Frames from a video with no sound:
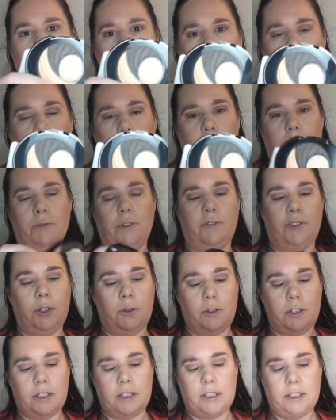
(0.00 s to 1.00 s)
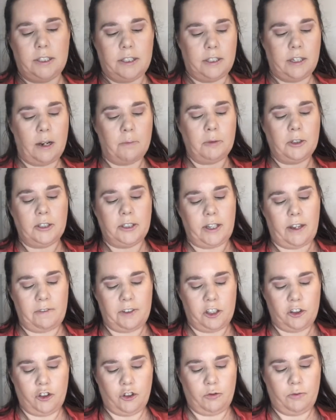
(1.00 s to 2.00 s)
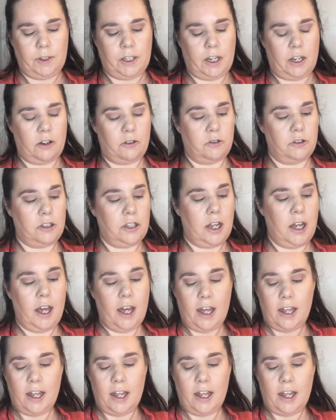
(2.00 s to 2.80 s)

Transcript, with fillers: a real review of this. Number seven, Trios.